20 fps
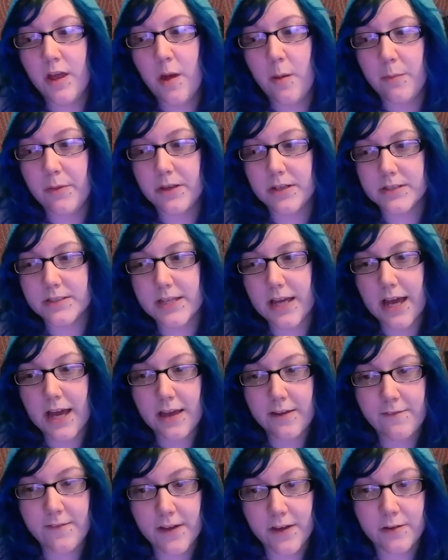because I
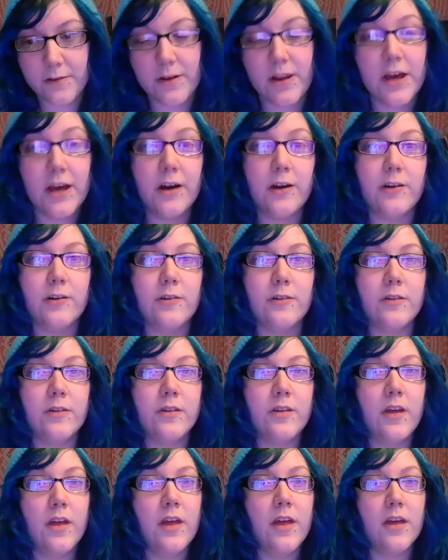found out
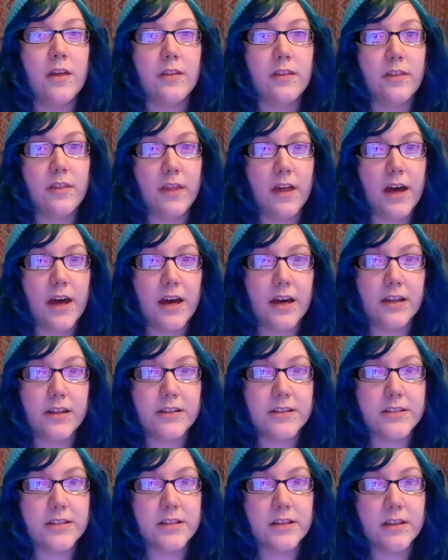
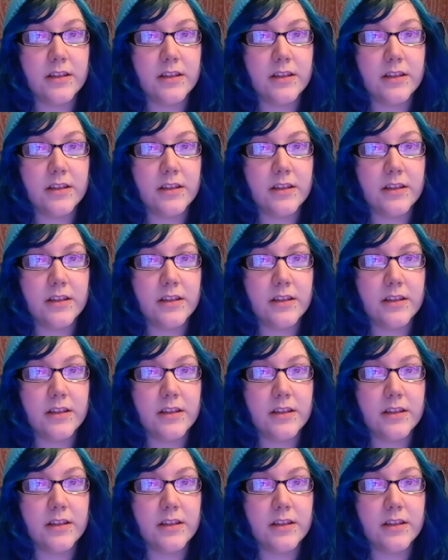that